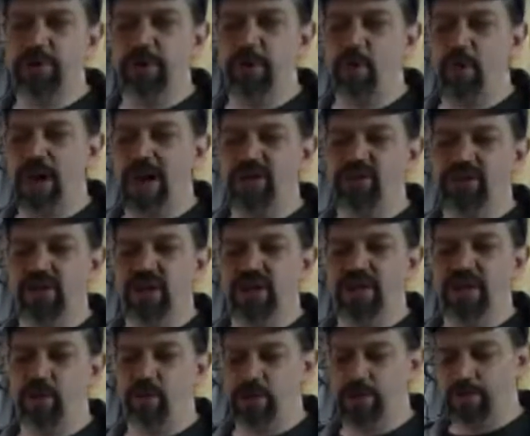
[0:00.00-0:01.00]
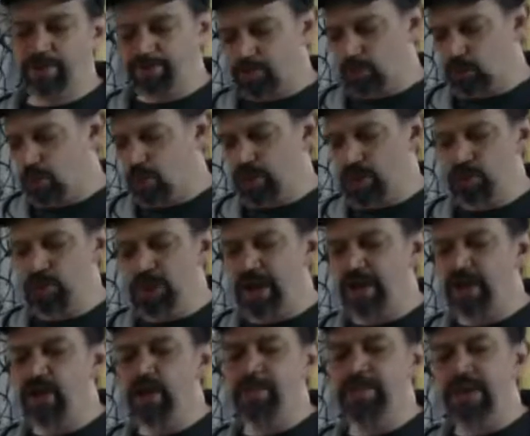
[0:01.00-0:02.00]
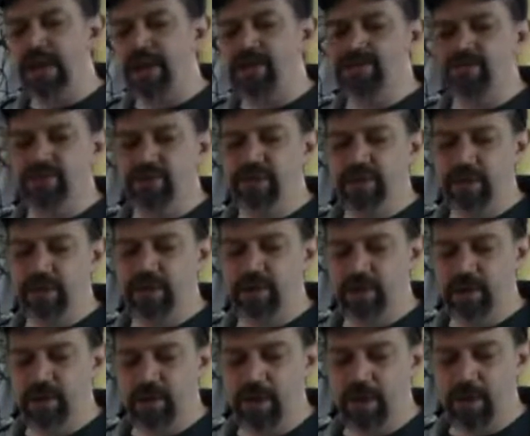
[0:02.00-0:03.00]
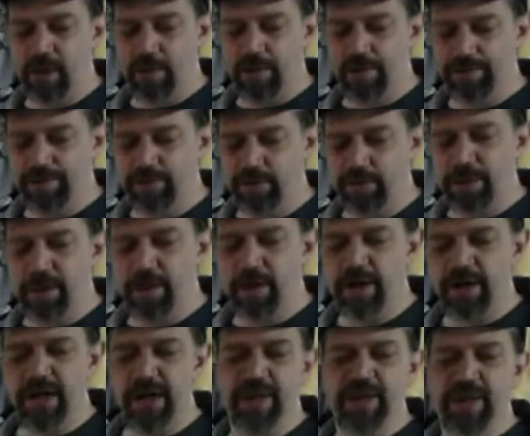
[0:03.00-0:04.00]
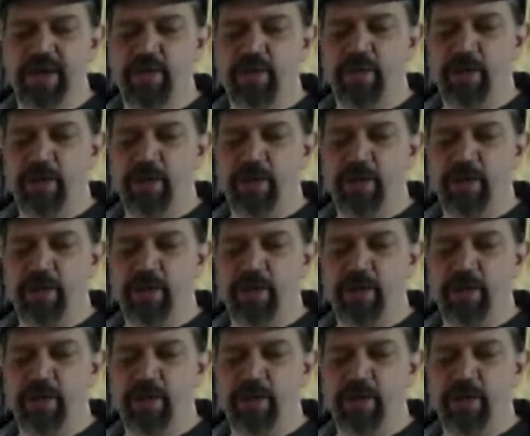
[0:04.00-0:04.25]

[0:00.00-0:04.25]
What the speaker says: It turned out to be a wash, and I think we ended up canceling the party,